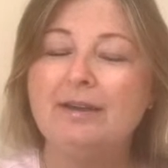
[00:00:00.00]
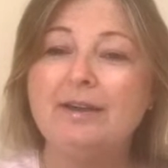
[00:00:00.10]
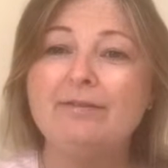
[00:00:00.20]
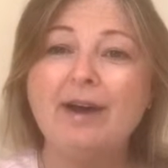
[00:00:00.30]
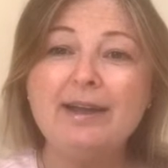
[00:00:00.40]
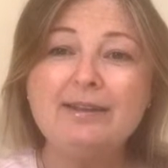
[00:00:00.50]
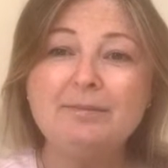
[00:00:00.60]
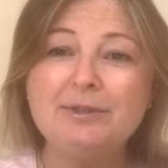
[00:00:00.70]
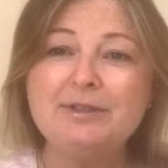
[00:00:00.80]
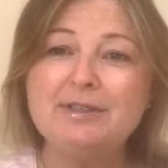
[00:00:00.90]
Invite
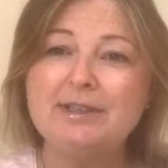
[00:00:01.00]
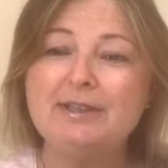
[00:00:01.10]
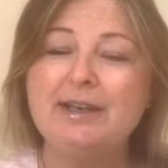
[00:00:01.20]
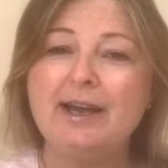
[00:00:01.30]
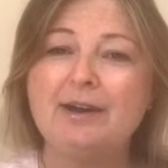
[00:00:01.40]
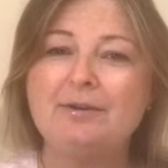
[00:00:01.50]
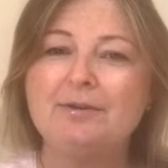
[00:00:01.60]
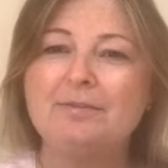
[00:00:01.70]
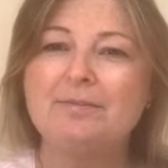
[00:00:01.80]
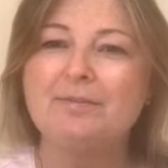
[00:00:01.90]
them to sit
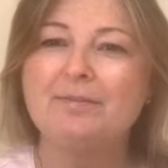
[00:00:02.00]
down